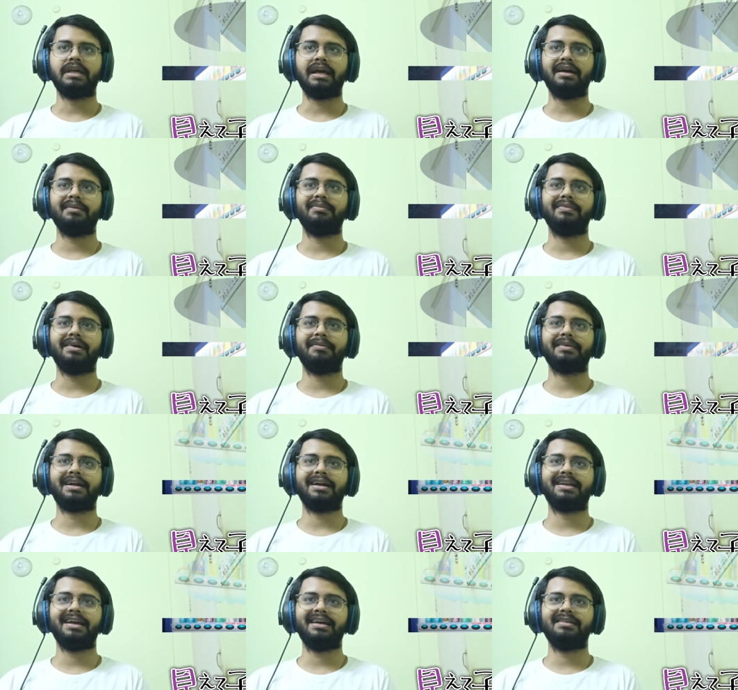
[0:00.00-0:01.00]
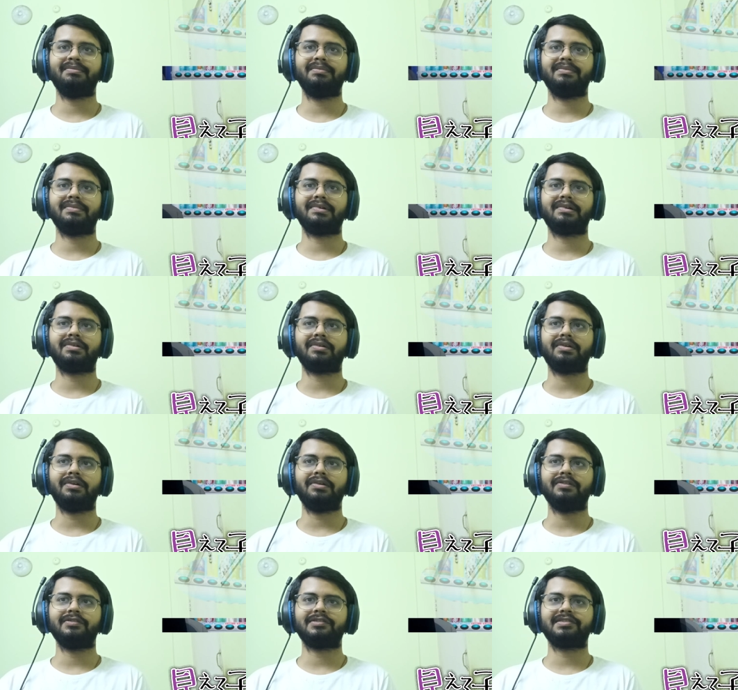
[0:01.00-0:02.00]
Damn, again,
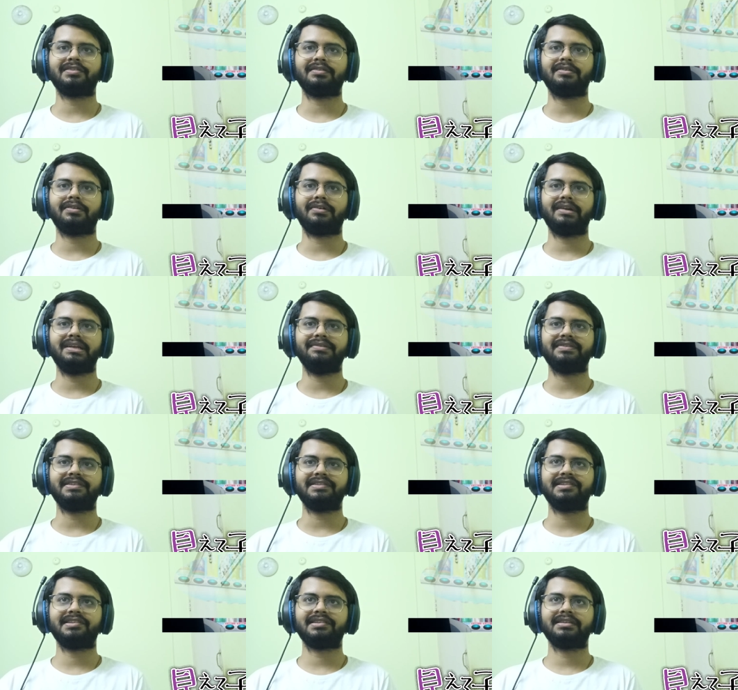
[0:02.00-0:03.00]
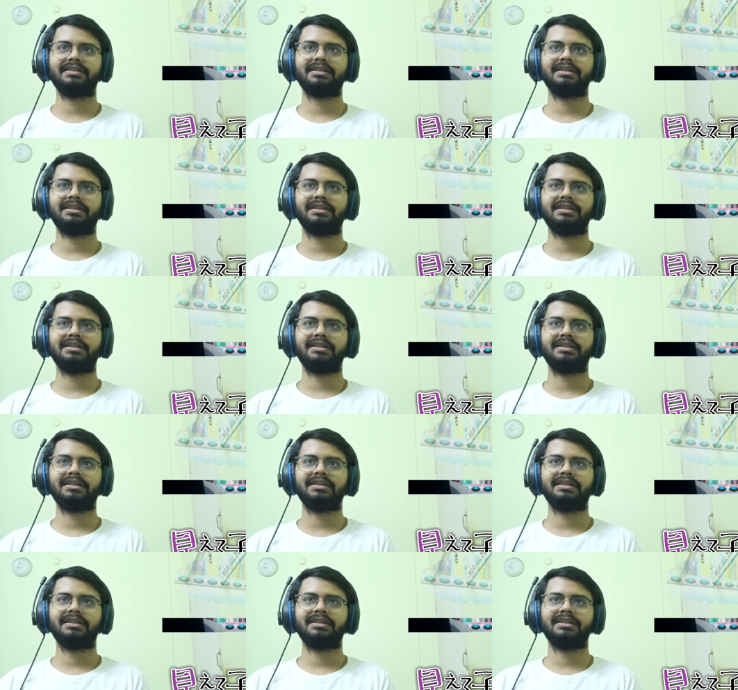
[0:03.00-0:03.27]
crows or ravens.